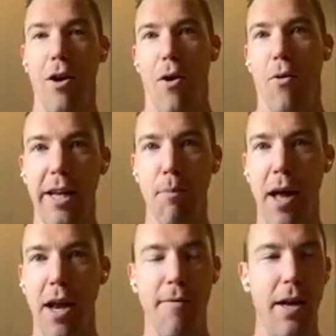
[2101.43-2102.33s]
think it felt
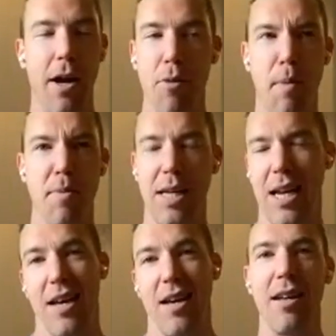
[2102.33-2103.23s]
like it benefited. Other
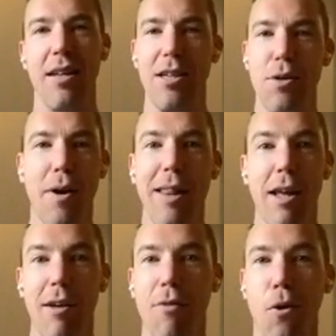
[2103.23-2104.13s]
people said, it didn't do
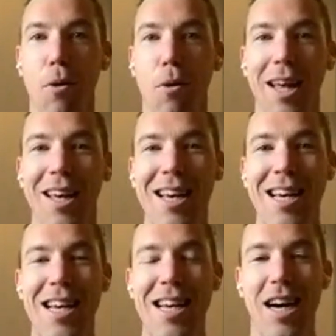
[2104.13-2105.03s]
anything for me
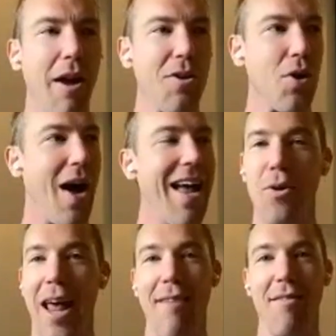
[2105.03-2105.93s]
on there. So
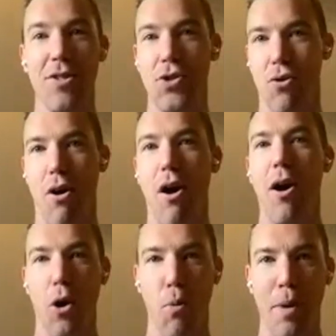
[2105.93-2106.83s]
I don't have a
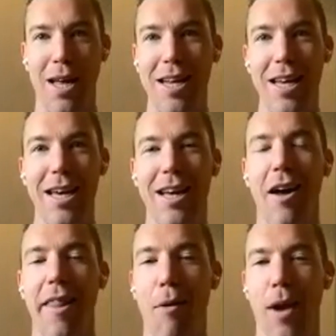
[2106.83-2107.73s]
strong
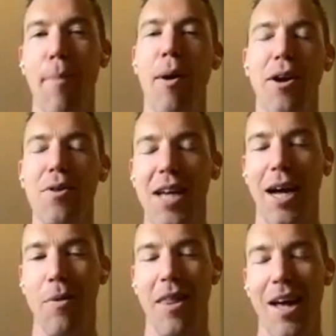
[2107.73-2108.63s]
opinion on that one. How about on your
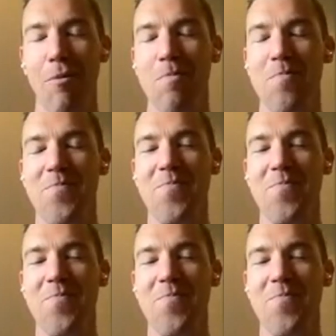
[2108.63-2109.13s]
side with that?